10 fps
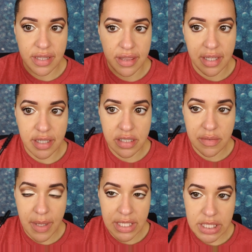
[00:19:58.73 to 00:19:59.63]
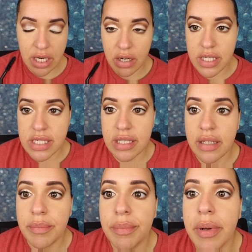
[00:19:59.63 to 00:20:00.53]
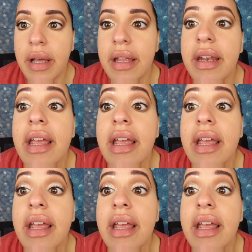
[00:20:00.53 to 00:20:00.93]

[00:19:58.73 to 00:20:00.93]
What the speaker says: this mascara did, but